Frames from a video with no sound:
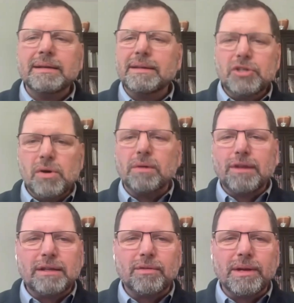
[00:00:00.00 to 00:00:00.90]
Did you all
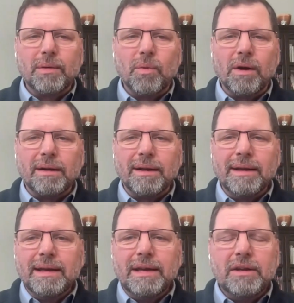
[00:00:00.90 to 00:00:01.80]
think the reading worked?
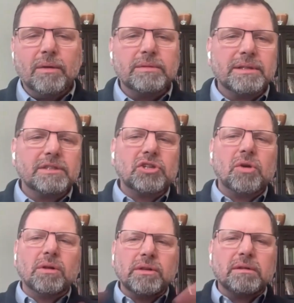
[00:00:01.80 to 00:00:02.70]

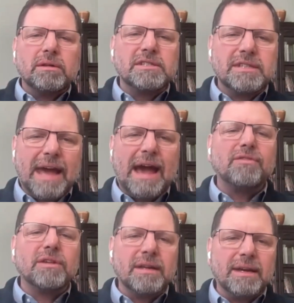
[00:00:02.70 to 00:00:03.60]
Show a little of the
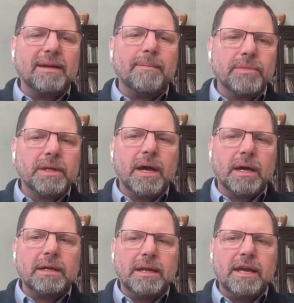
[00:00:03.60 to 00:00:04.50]
scaffolding
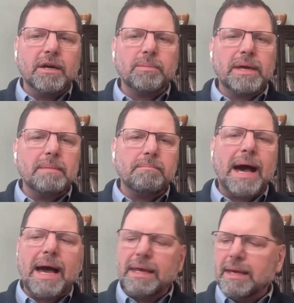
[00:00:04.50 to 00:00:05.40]
can help get
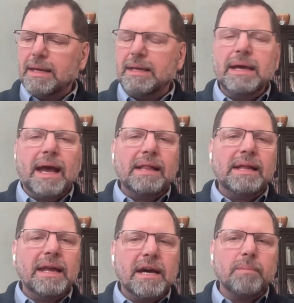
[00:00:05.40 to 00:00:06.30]
buy-in and
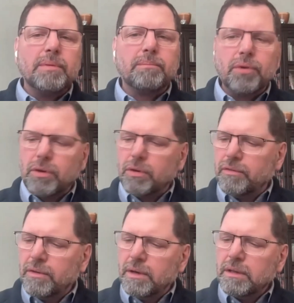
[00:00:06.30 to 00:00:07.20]
then help
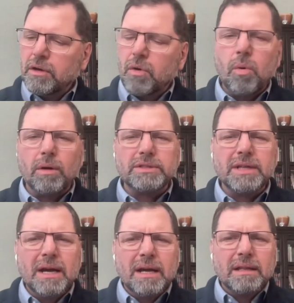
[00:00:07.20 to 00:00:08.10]
improve the course.
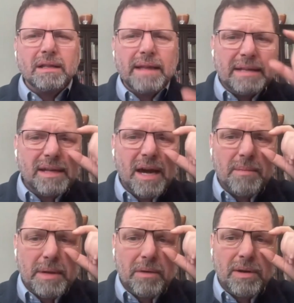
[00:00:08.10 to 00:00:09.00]
The last
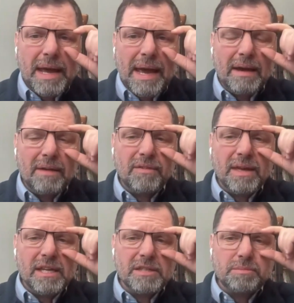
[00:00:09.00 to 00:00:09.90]
comment I would have
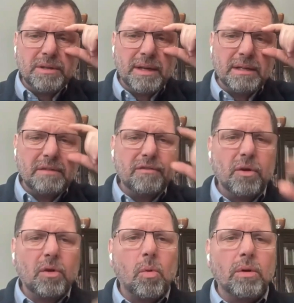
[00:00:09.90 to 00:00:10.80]
is particularly
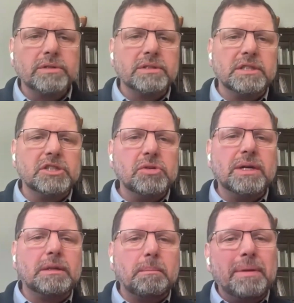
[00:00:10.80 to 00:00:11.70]
for courses that you
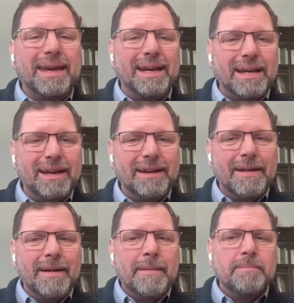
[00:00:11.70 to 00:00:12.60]
get to pick
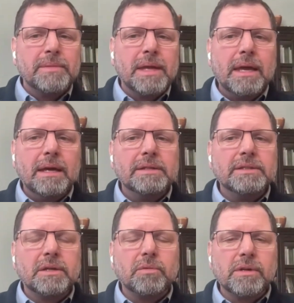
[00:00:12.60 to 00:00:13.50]

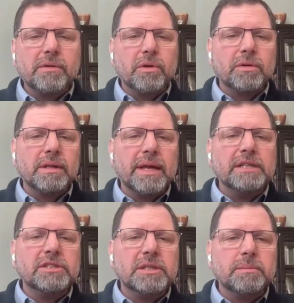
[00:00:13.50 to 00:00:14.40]
is the
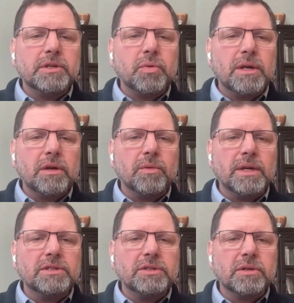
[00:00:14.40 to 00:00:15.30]
relationship between your
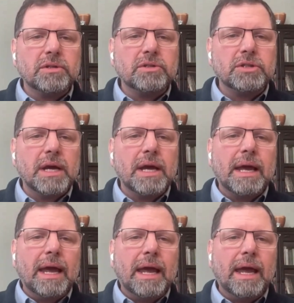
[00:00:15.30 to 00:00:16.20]
research
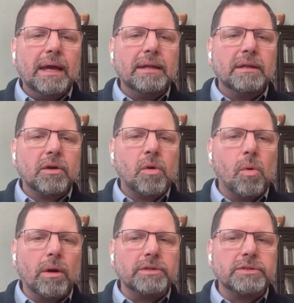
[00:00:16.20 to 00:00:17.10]
and the
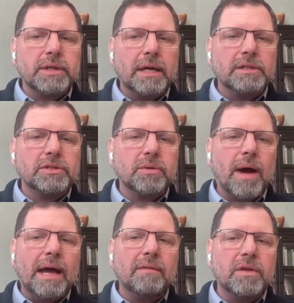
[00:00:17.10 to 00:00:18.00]
course. And so
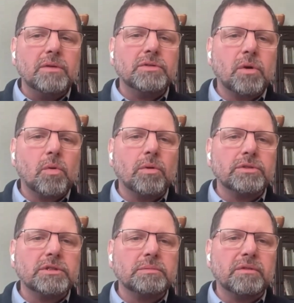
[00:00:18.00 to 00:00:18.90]
I have used
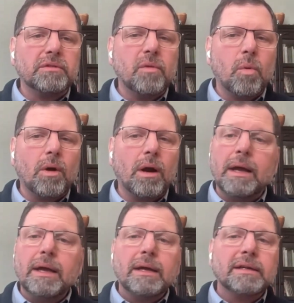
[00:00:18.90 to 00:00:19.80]
courses before
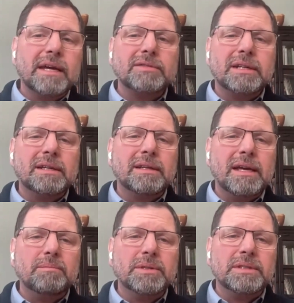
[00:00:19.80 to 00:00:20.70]
because I was in a
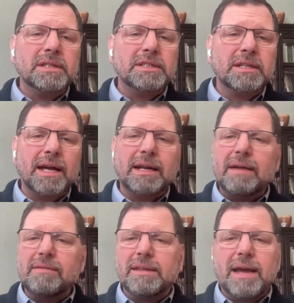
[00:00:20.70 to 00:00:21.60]
dean position. I
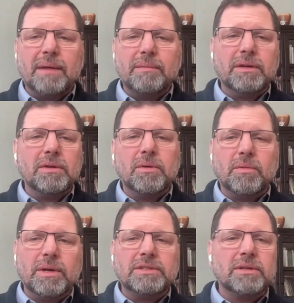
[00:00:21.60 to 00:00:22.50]
didn't have the time to do
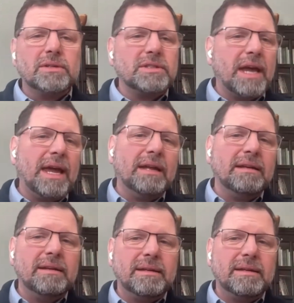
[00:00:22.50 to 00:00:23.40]
research
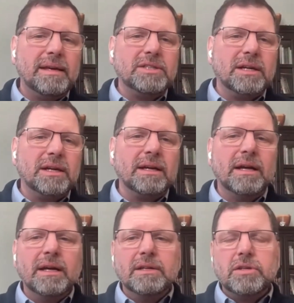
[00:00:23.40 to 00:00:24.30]
and teaching,
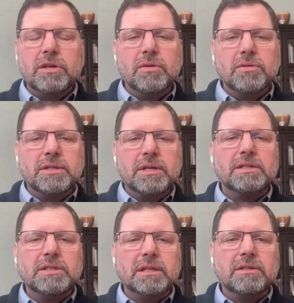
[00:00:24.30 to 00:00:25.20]
to use
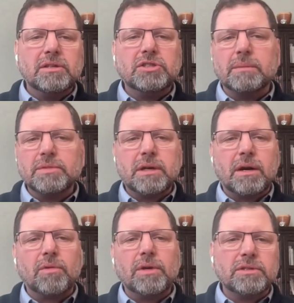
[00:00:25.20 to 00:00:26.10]
teaching to
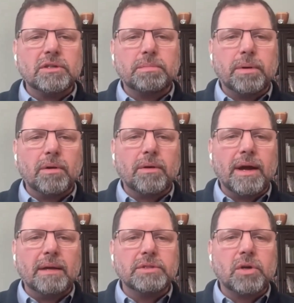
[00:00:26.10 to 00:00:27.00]
jumpstart research
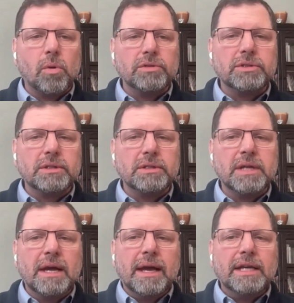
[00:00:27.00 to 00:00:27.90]
programs,
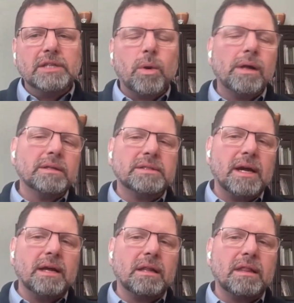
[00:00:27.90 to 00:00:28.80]
courses, as well as
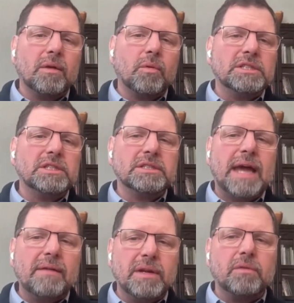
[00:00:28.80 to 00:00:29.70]
the other thing, which is
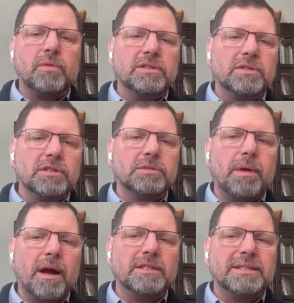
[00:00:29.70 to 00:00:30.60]
having a research
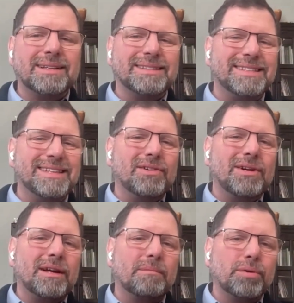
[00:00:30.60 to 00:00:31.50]
project that's
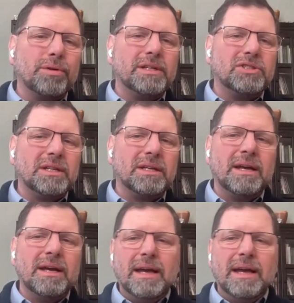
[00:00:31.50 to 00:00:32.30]
nearing completion.